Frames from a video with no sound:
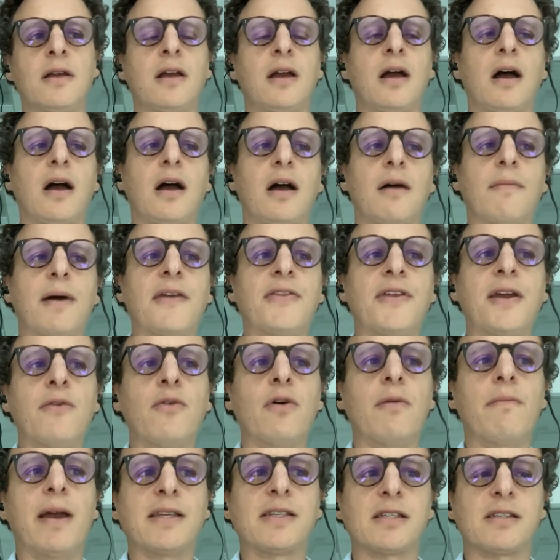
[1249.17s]
Um, I think
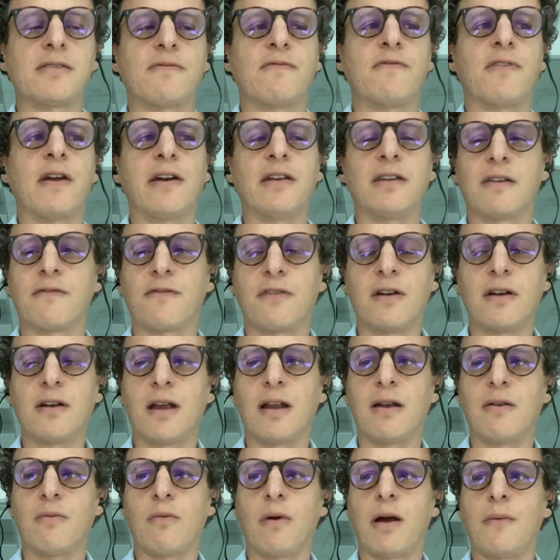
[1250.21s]
what makes us very different
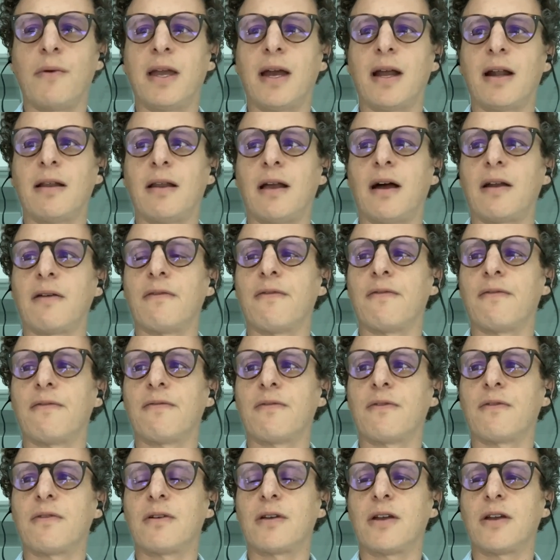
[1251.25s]
and why we get a lot of
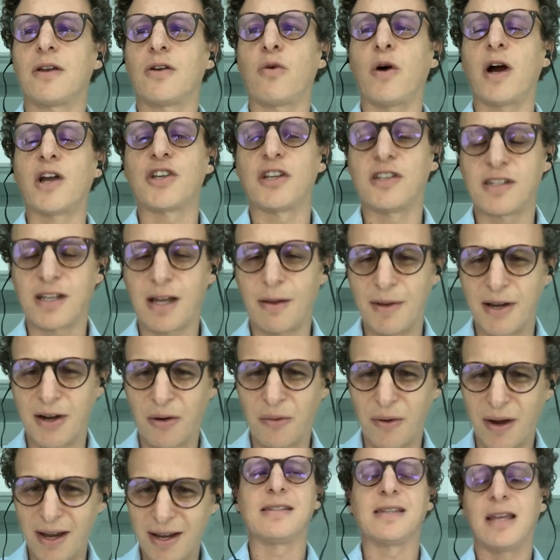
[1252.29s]
questions coming
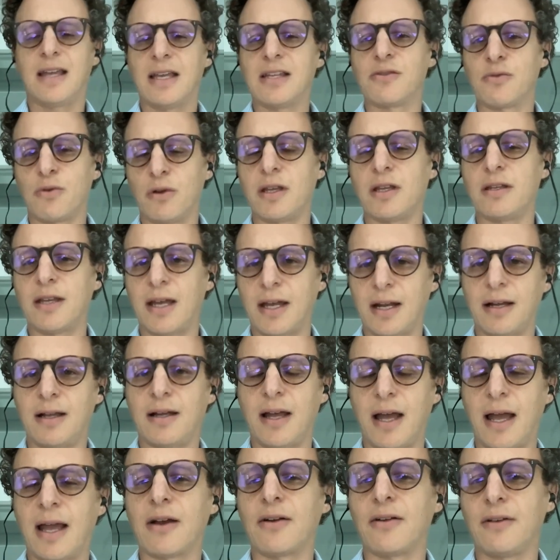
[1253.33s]
our way is really the
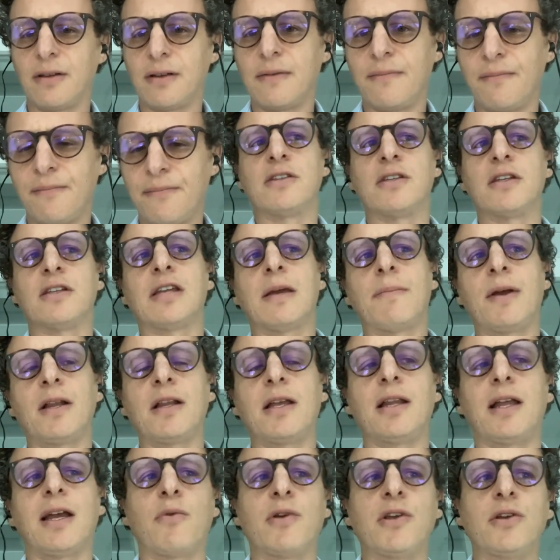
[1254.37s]
data angle.
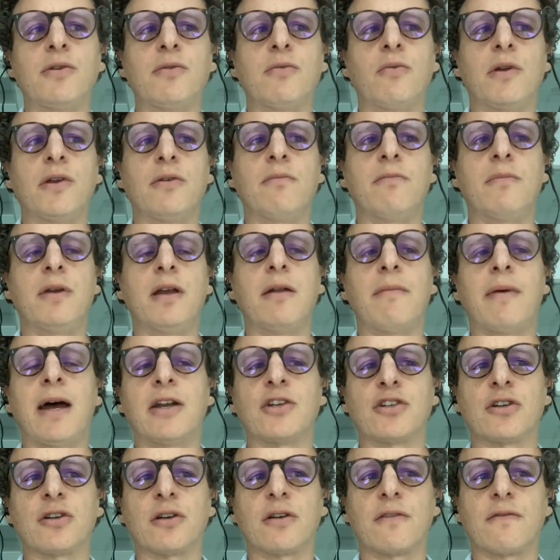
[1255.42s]
Typically, like when you when you meet a
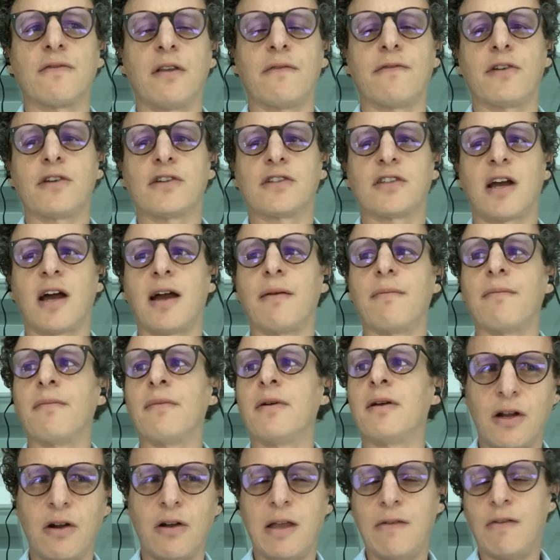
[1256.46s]
manager for the first time,
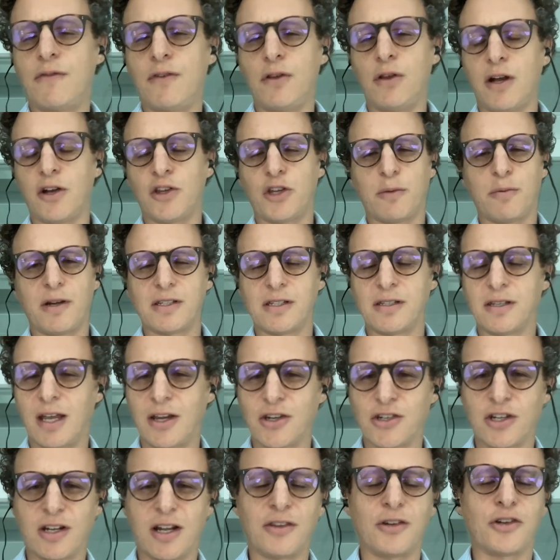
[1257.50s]
even if you look at their
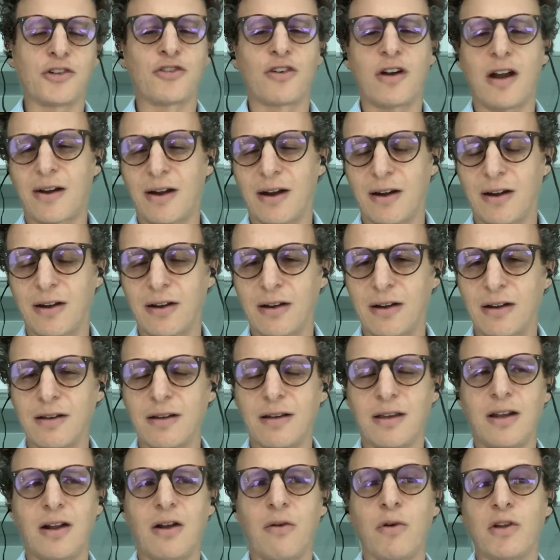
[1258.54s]
presentation and their track record,
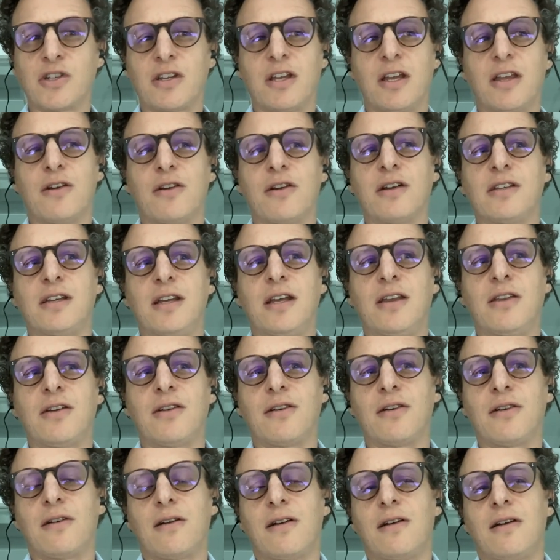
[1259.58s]
you know which either is
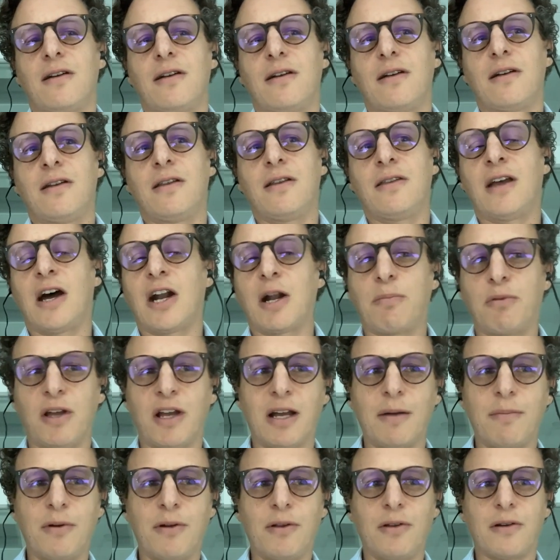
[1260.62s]
either not
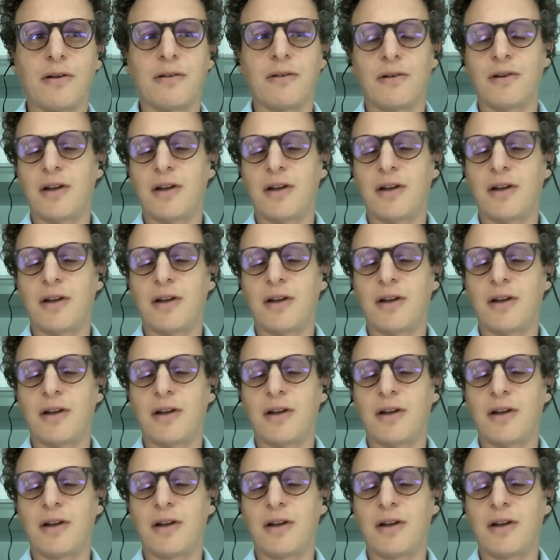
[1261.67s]
applicable or, or